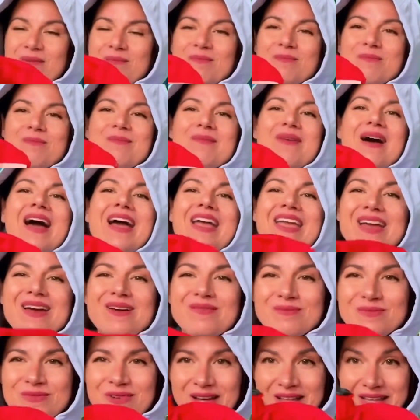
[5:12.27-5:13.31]
My
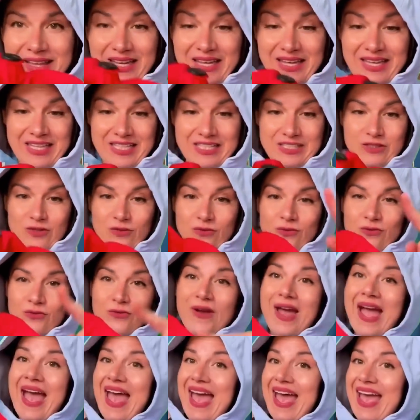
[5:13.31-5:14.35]
umbrella is
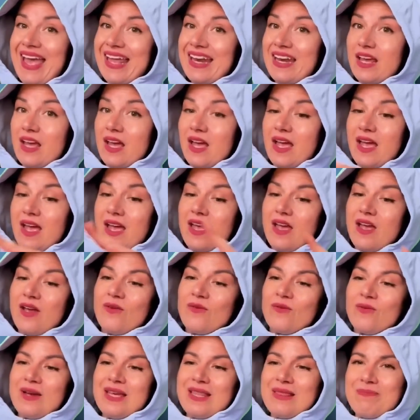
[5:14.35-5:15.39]
red
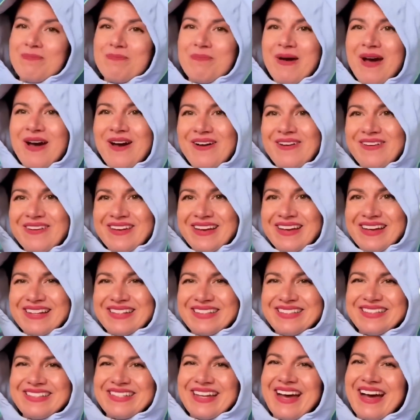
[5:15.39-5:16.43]
with
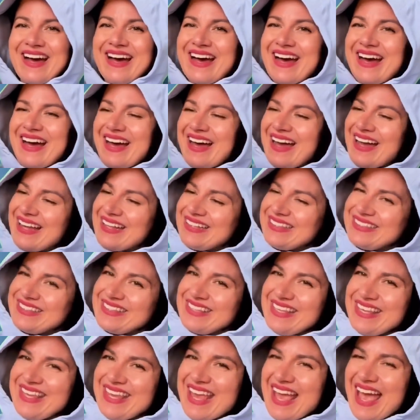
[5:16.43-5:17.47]
polka dots.
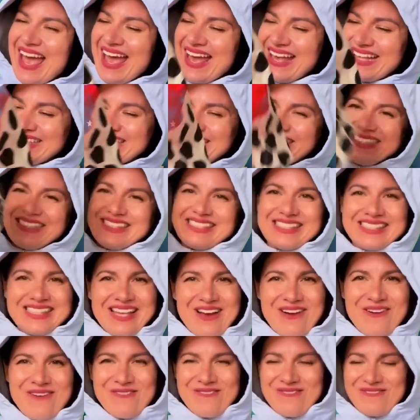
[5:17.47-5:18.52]
Yes, it's
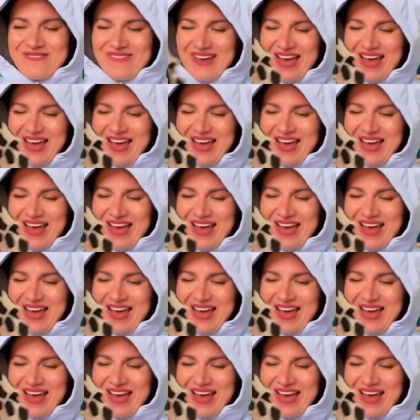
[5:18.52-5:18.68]
so